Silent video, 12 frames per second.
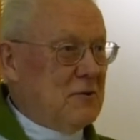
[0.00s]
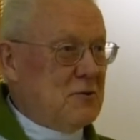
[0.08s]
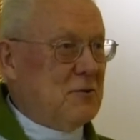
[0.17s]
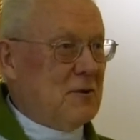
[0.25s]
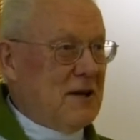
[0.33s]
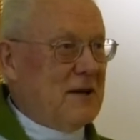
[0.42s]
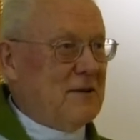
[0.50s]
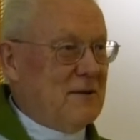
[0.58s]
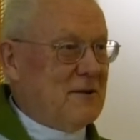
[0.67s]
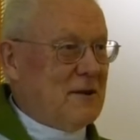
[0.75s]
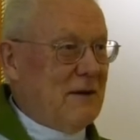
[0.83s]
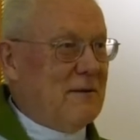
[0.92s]
should get
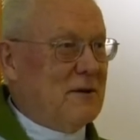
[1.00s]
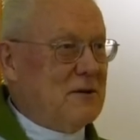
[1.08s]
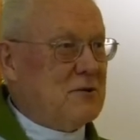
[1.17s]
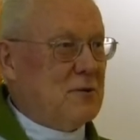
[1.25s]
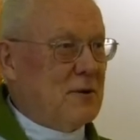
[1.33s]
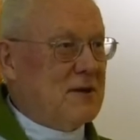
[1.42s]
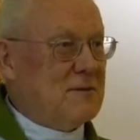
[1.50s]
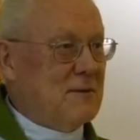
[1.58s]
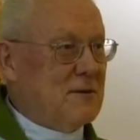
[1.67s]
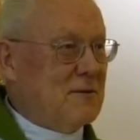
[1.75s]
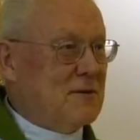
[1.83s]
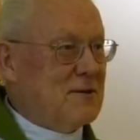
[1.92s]
the travel insurance
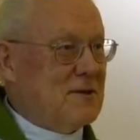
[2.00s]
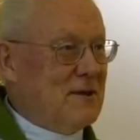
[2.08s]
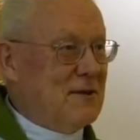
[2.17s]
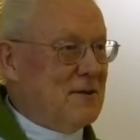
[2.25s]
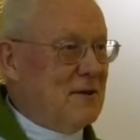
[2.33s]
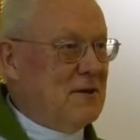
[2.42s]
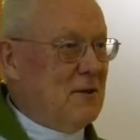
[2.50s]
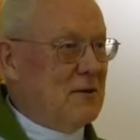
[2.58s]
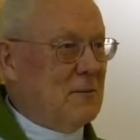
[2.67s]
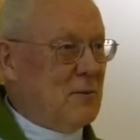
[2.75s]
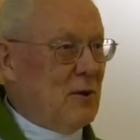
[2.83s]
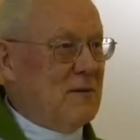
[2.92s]
because the
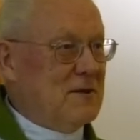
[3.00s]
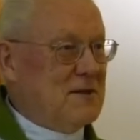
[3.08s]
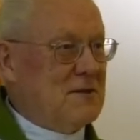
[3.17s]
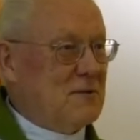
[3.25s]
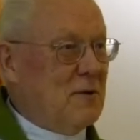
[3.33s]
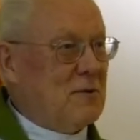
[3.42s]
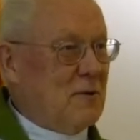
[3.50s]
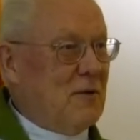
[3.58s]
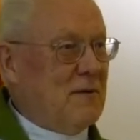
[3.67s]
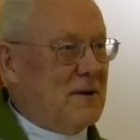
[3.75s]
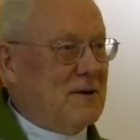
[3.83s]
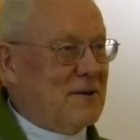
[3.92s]
other provinces don't
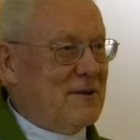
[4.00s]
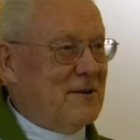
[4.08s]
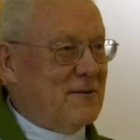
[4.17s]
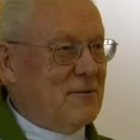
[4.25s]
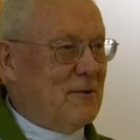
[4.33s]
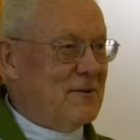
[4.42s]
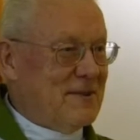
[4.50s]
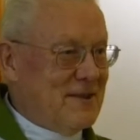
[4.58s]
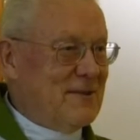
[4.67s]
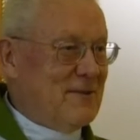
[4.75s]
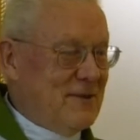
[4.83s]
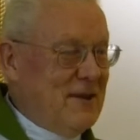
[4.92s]
cover
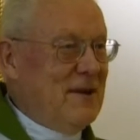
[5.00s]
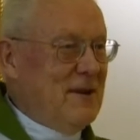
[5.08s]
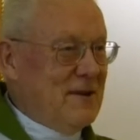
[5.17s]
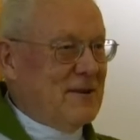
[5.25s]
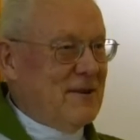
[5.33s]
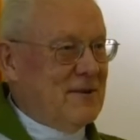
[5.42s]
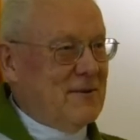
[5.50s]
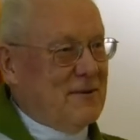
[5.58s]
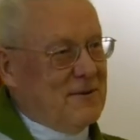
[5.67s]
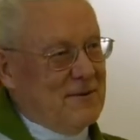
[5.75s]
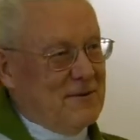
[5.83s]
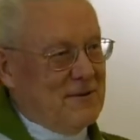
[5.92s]

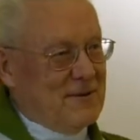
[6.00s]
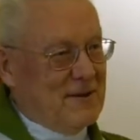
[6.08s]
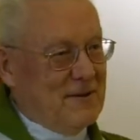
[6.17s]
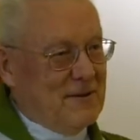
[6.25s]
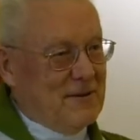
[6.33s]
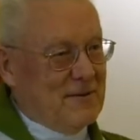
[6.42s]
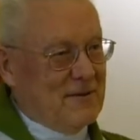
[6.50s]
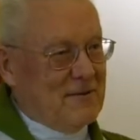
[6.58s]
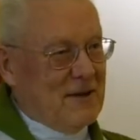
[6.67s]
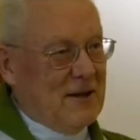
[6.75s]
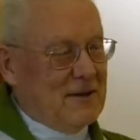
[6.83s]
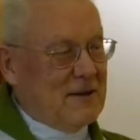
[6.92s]
the
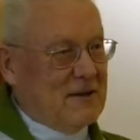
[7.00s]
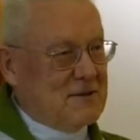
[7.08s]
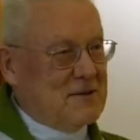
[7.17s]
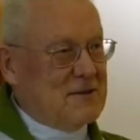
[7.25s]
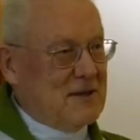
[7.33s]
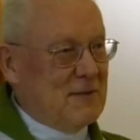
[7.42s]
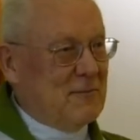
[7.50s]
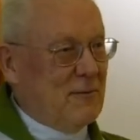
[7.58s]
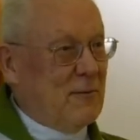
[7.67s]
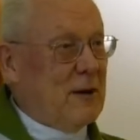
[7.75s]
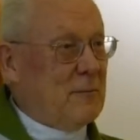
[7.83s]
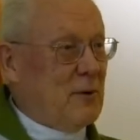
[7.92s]
healthcare system
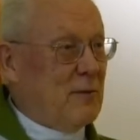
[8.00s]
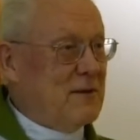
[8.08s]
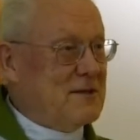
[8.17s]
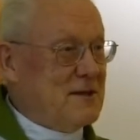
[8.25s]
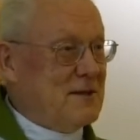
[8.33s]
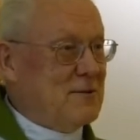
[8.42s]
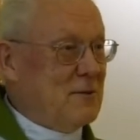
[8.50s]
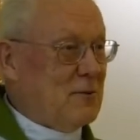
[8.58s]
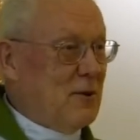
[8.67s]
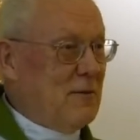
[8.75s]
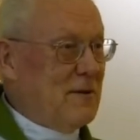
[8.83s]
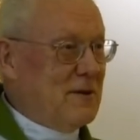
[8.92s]
of one province does
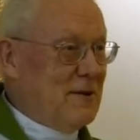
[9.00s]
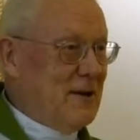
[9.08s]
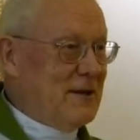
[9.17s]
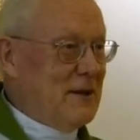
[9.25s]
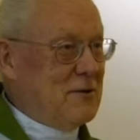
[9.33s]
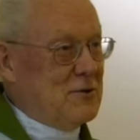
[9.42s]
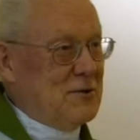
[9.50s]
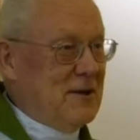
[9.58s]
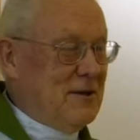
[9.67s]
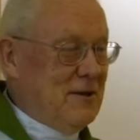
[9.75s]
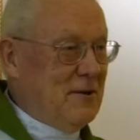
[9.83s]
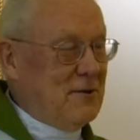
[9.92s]
not cover the attention
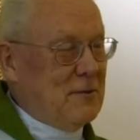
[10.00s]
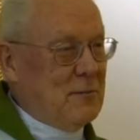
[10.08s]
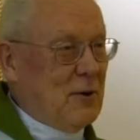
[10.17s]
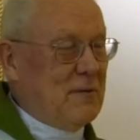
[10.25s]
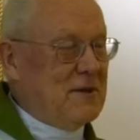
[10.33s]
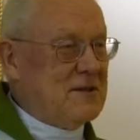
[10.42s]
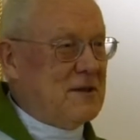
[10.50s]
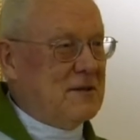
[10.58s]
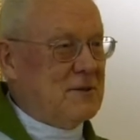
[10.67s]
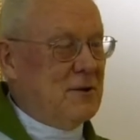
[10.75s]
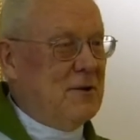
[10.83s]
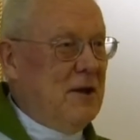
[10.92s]
in the other province,
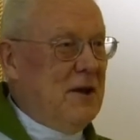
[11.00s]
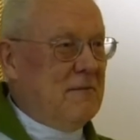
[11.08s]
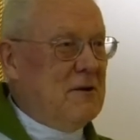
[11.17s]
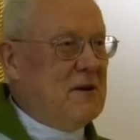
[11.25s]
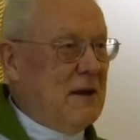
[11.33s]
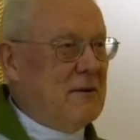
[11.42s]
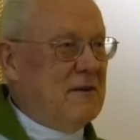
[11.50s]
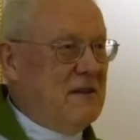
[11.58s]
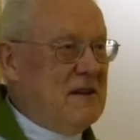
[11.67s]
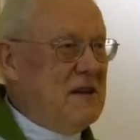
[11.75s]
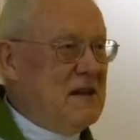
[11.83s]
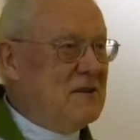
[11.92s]
and so we
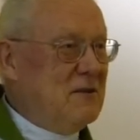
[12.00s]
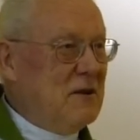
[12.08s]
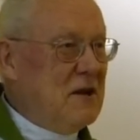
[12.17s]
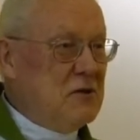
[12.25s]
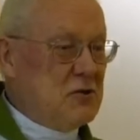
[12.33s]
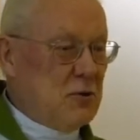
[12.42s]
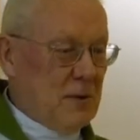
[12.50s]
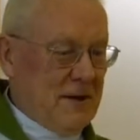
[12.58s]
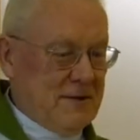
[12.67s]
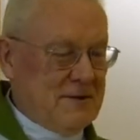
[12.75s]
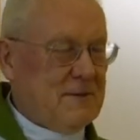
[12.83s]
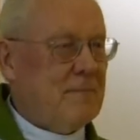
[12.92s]
need the
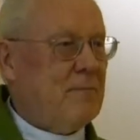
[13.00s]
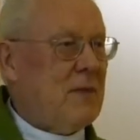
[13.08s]
insurance.